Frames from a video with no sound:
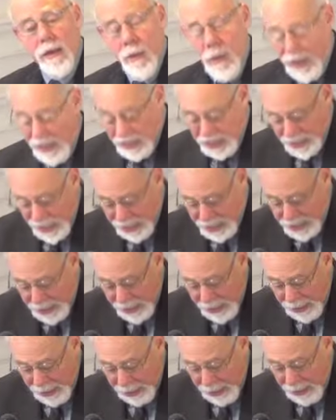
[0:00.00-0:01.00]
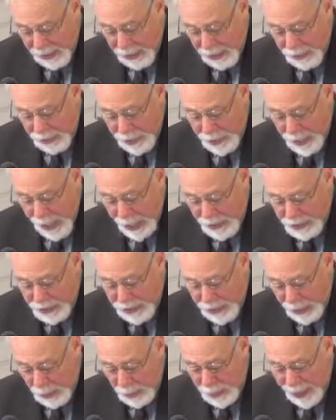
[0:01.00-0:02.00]
When assessing a theory,
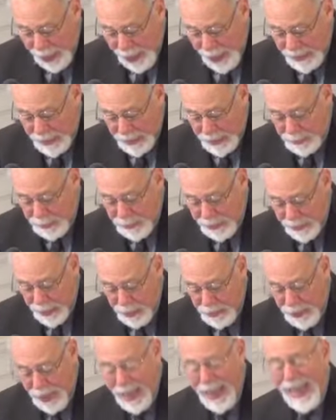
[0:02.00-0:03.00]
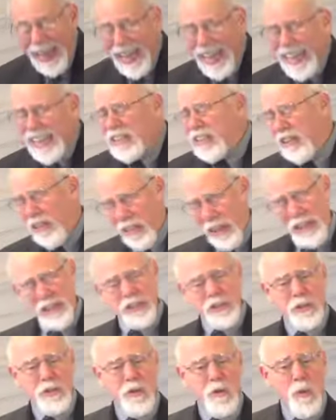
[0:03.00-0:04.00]
Einstein would ask himself, is
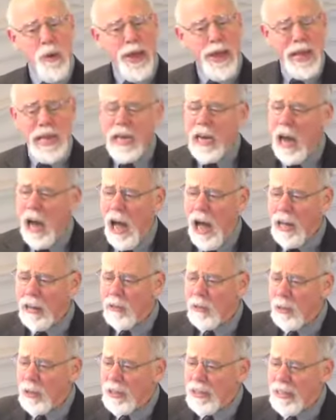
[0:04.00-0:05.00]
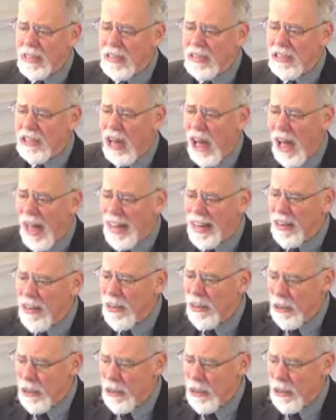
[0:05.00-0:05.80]
this the way God would design